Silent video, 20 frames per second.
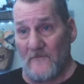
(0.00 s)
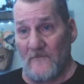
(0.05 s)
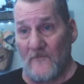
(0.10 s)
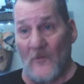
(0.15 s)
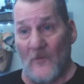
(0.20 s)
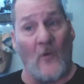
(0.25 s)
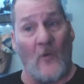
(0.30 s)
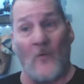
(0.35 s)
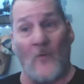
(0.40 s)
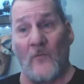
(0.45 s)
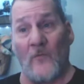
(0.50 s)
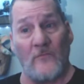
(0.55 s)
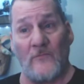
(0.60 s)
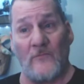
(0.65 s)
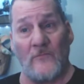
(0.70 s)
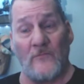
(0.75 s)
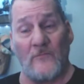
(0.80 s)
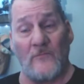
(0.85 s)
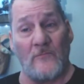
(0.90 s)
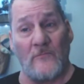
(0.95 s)
No,
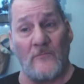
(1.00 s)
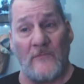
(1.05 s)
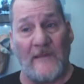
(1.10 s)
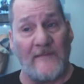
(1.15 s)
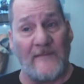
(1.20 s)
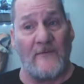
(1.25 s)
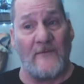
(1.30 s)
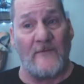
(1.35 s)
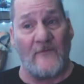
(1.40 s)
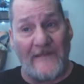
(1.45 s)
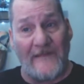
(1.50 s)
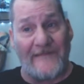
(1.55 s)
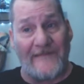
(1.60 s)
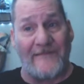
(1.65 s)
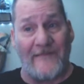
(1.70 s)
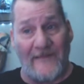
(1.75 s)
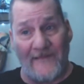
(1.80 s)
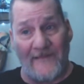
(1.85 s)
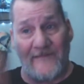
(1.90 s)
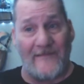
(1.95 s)
he's using
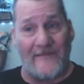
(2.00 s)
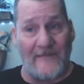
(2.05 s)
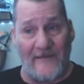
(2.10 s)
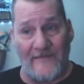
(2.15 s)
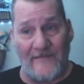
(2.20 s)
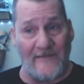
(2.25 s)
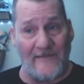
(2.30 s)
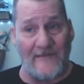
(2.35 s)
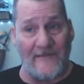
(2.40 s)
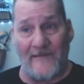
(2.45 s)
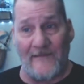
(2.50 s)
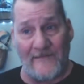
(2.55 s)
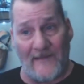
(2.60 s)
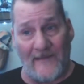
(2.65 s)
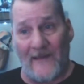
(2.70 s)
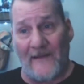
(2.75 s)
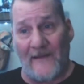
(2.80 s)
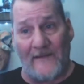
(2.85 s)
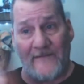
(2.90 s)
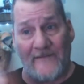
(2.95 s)
it's
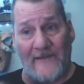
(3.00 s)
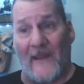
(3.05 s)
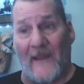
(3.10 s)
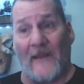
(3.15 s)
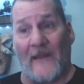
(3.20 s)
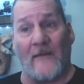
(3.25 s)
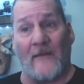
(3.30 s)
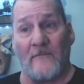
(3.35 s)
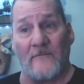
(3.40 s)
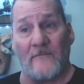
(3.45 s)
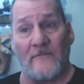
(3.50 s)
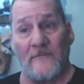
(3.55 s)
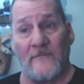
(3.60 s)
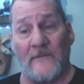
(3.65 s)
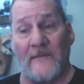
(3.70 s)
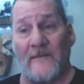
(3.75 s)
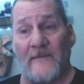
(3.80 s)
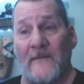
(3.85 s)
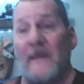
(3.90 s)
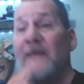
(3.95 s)
on a chain.
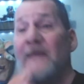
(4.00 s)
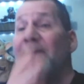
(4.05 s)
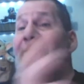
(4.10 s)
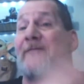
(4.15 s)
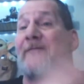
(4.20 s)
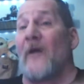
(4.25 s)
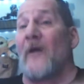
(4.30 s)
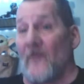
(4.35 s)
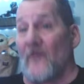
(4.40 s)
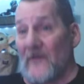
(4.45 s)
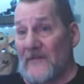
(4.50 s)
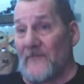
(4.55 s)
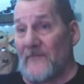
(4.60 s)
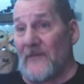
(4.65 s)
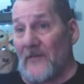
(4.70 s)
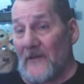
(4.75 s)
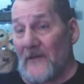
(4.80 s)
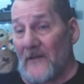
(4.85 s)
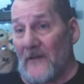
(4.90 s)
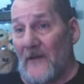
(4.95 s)
He started with the
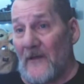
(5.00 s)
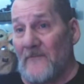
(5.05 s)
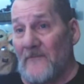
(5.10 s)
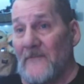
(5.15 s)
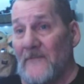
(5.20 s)
billy club.